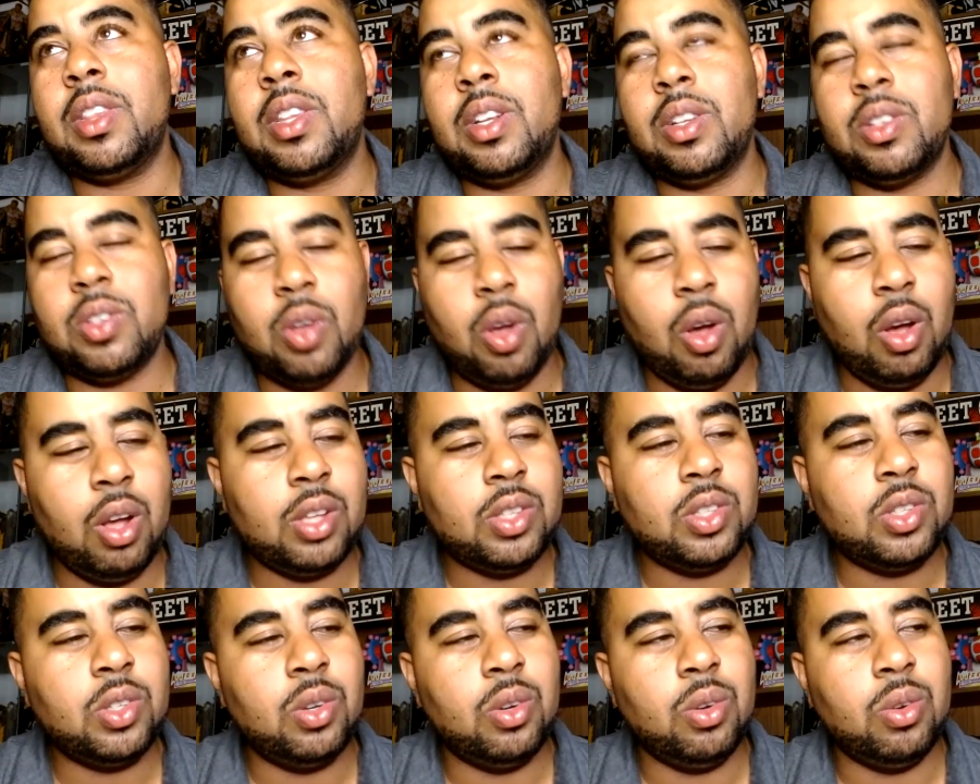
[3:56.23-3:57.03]
There's
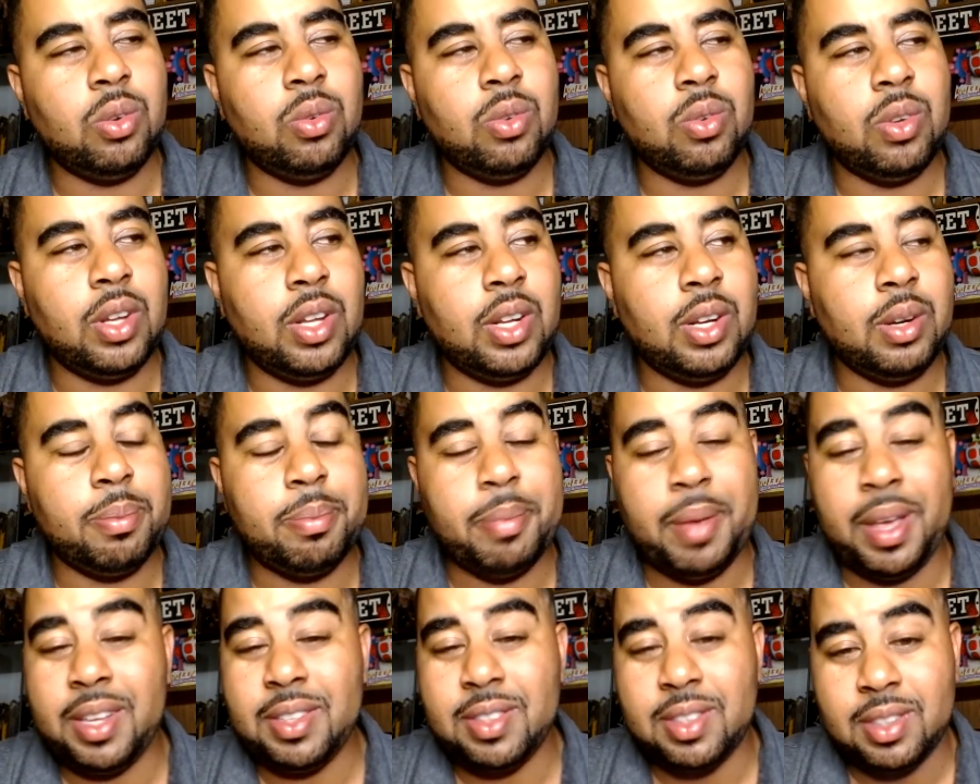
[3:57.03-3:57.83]
also an
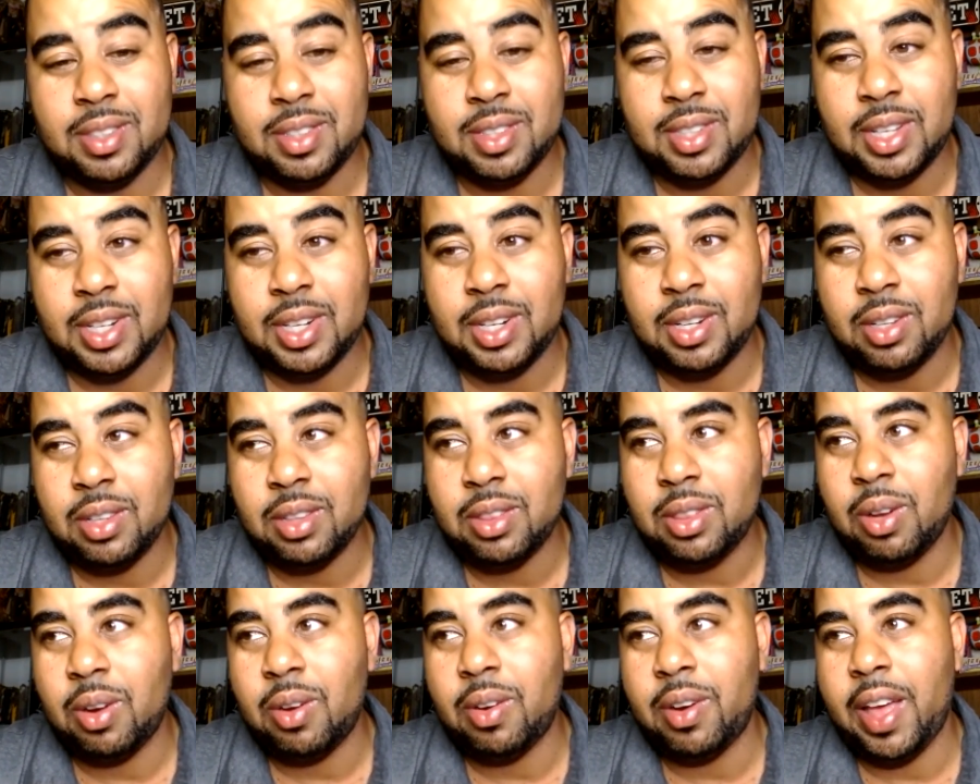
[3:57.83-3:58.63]
amazing scene in the
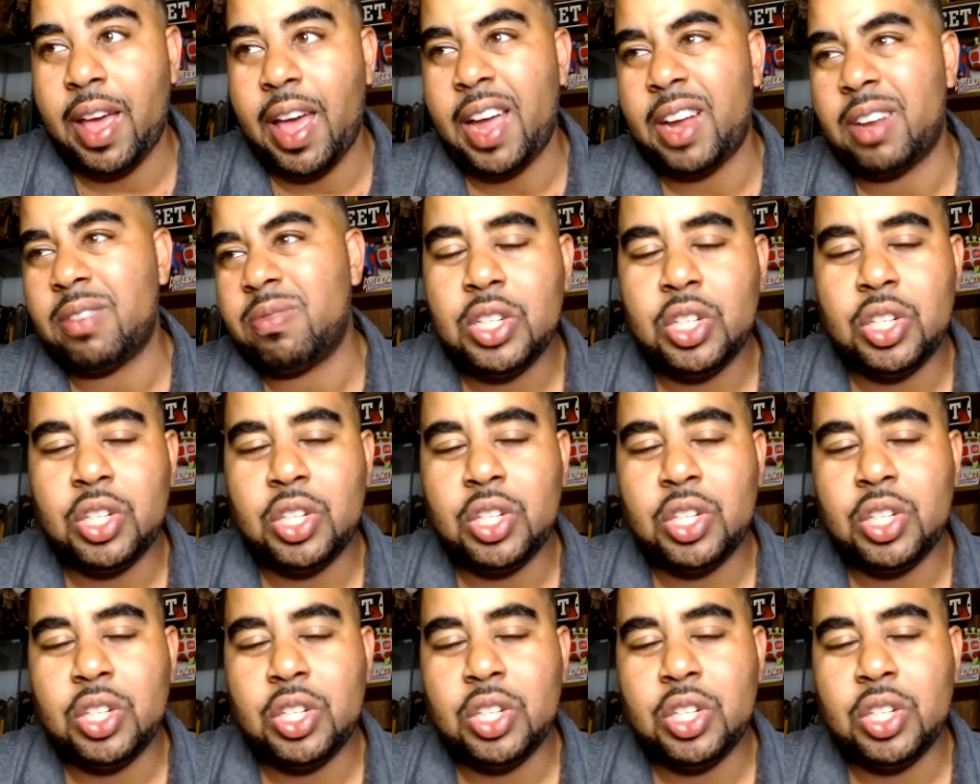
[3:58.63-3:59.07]
third act.